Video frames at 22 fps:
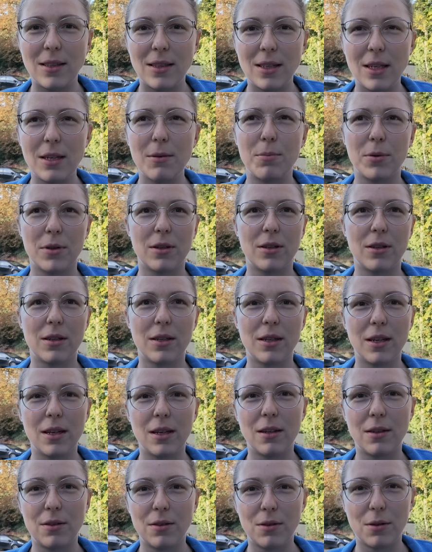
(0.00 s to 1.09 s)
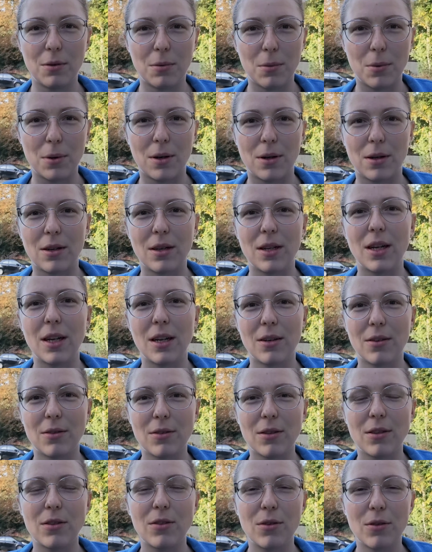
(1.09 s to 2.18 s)
deeper into the Word and
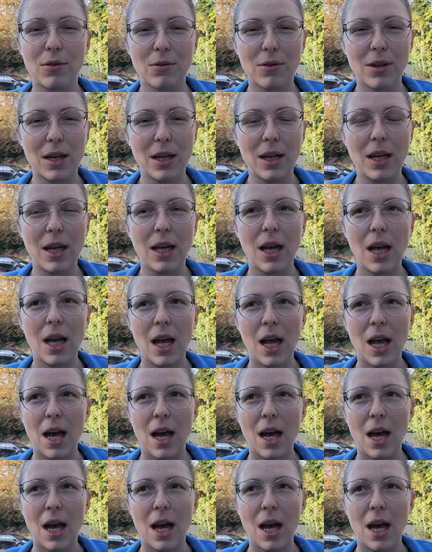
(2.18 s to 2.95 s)
to really